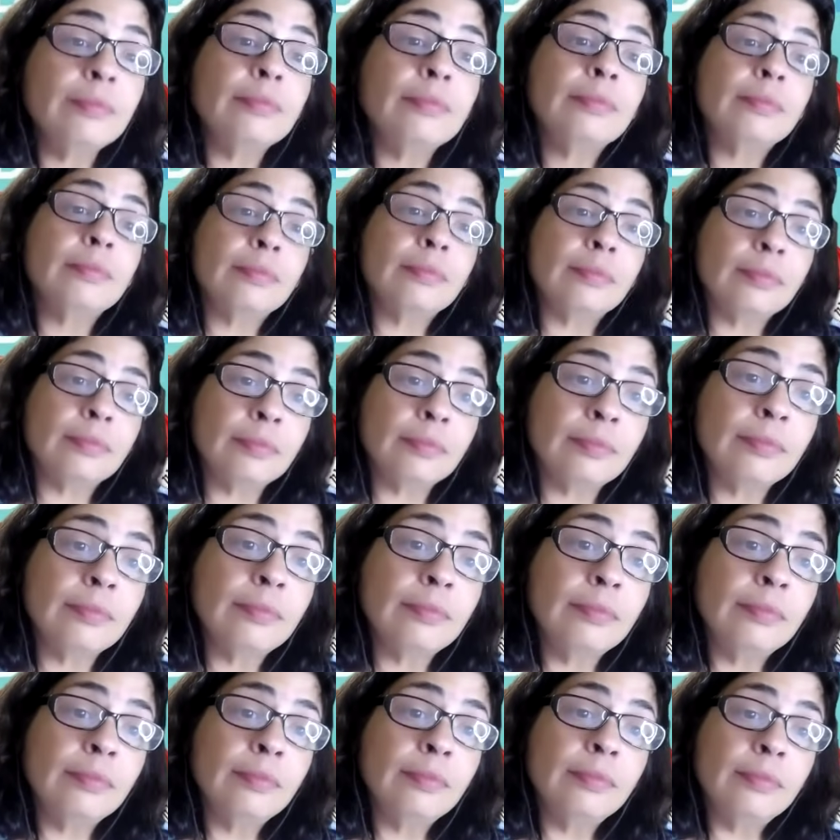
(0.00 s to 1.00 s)

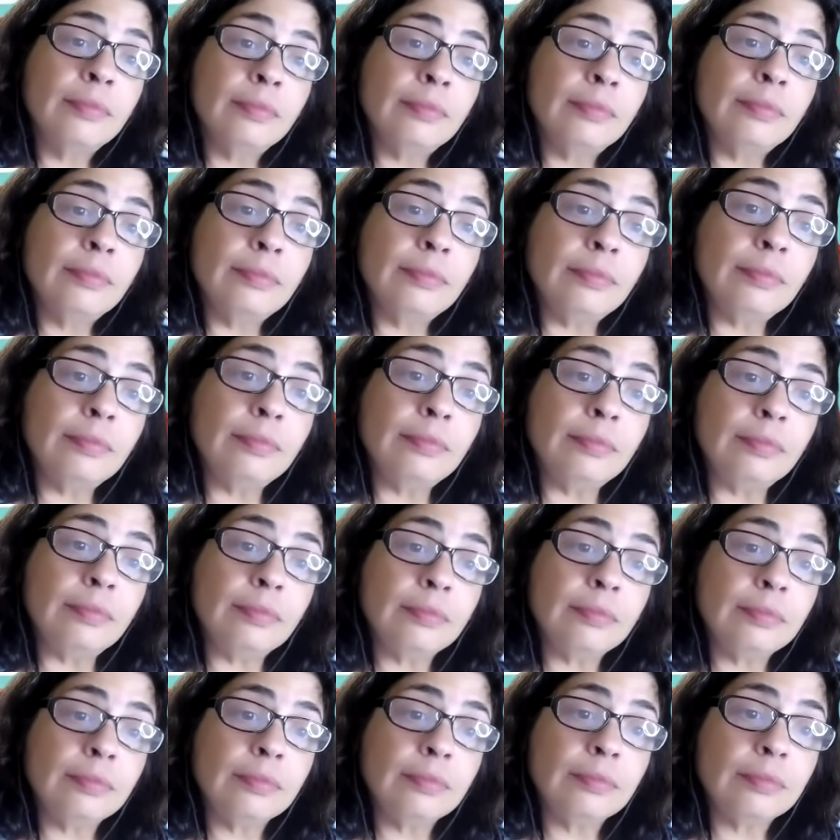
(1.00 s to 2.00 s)

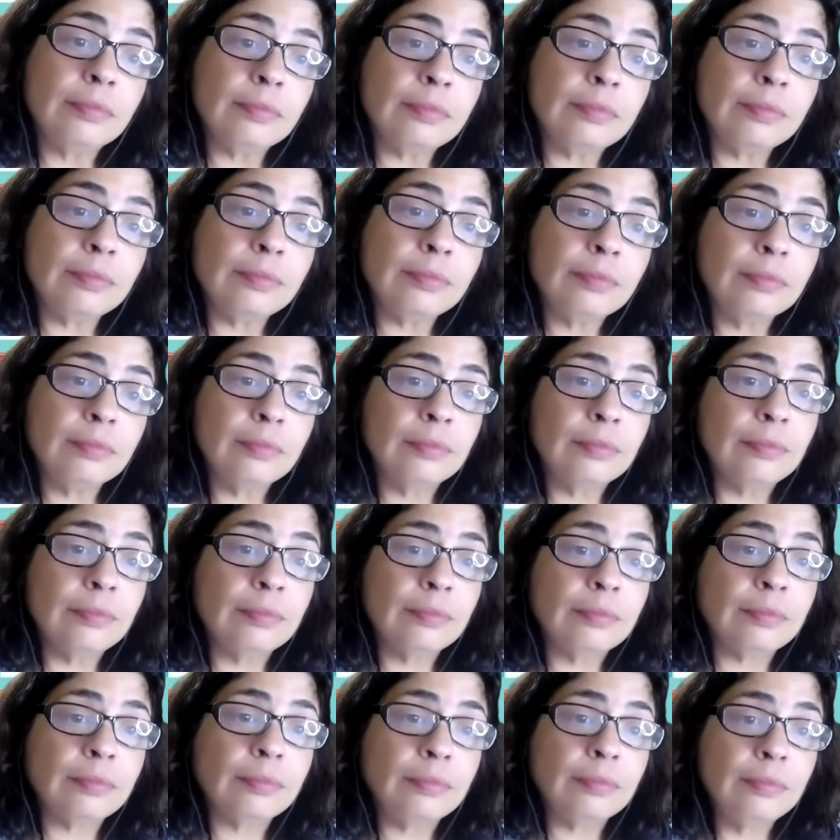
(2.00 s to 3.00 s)

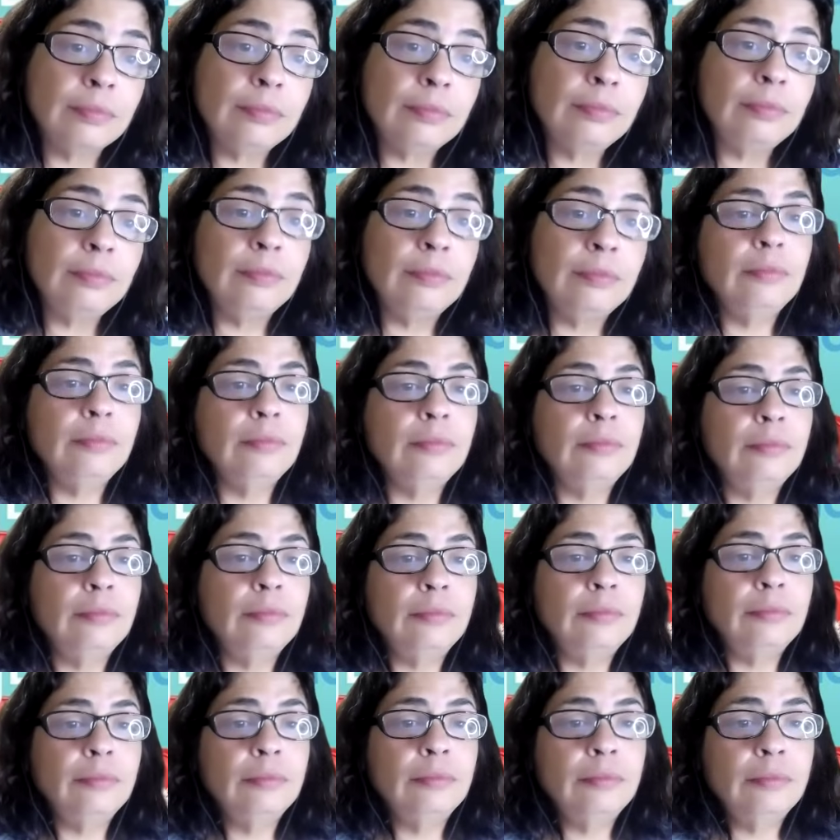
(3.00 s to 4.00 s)

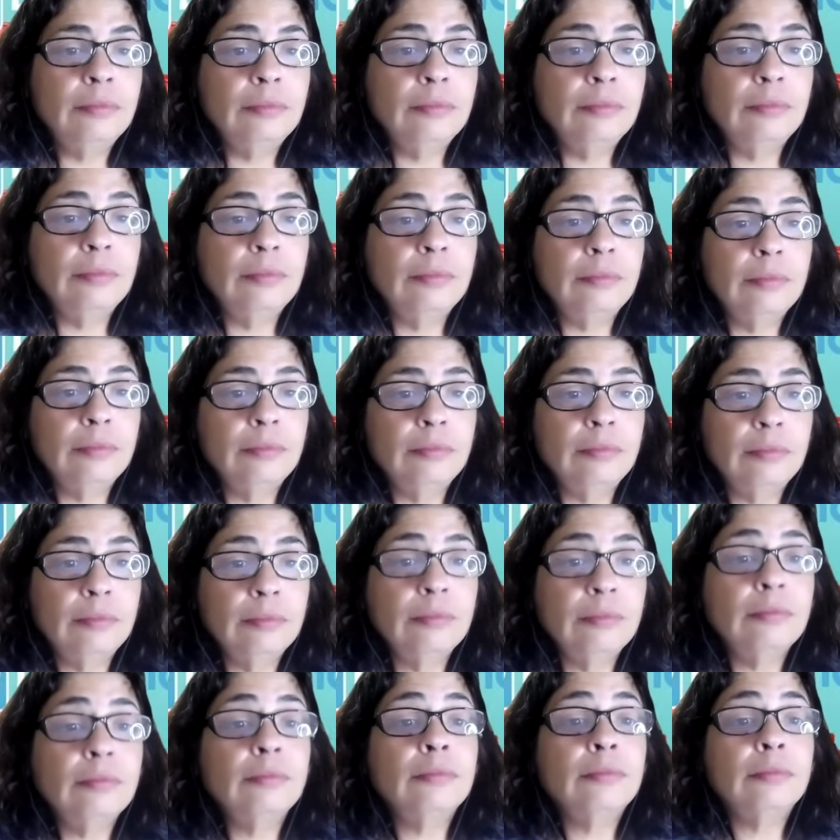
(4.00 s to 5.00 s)

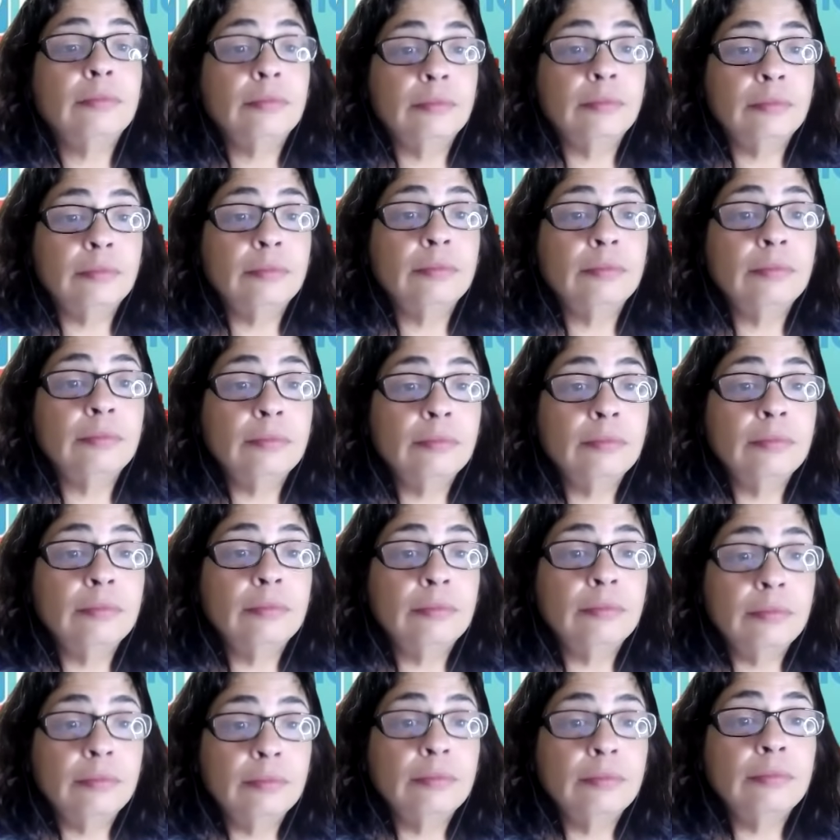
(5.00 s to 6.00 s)

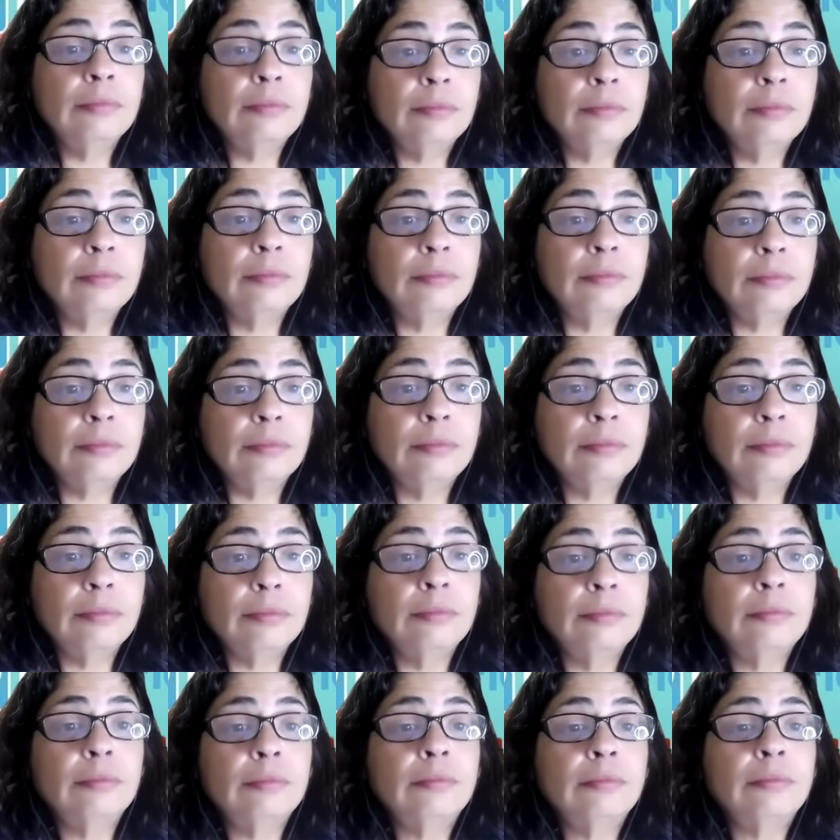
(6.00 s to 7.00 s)

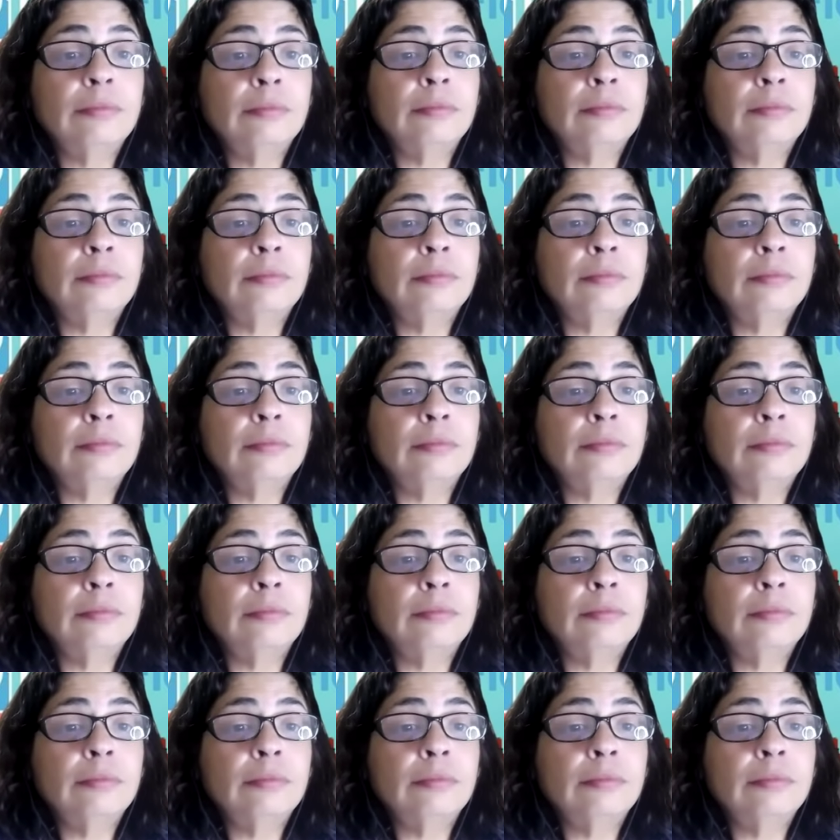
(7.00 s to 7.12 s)
This person isn't speaking.